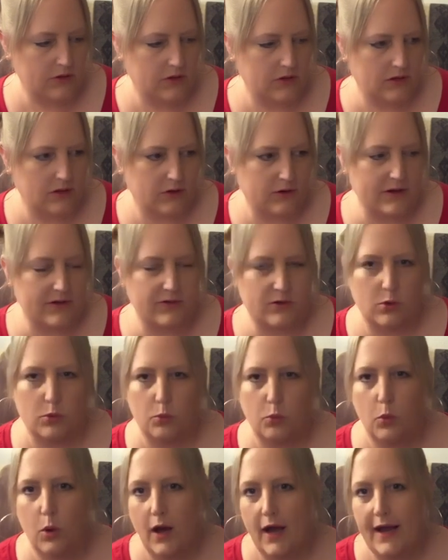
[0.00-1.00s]
they're either
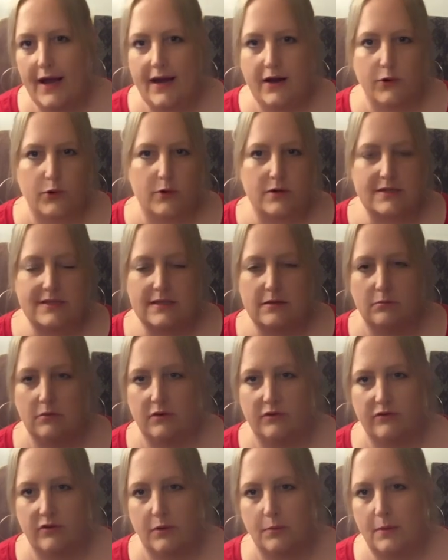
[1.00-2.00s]
white or some
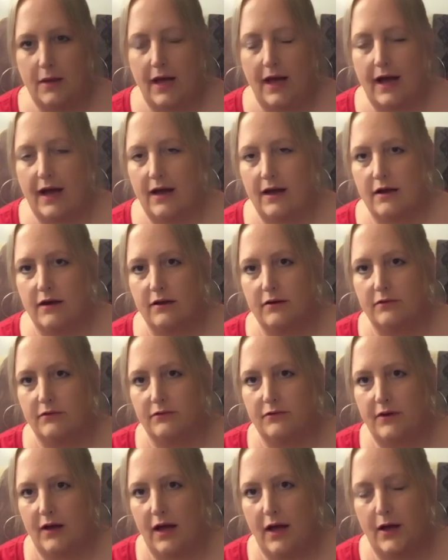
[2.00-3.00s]
of them have
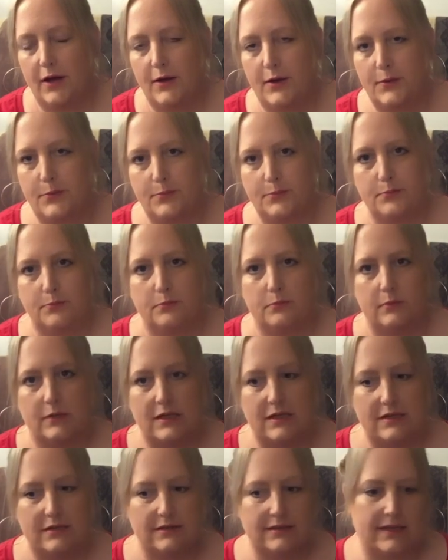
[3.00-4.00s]
um,
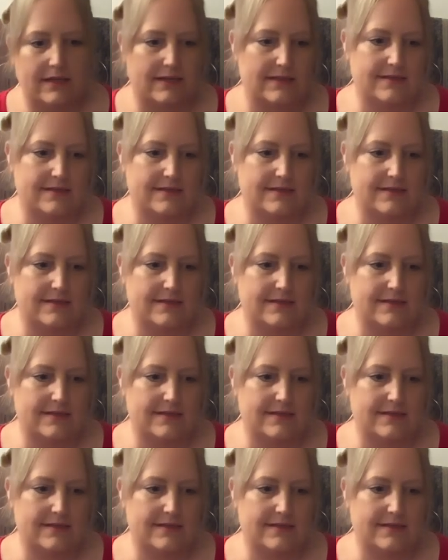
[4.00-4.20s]
like a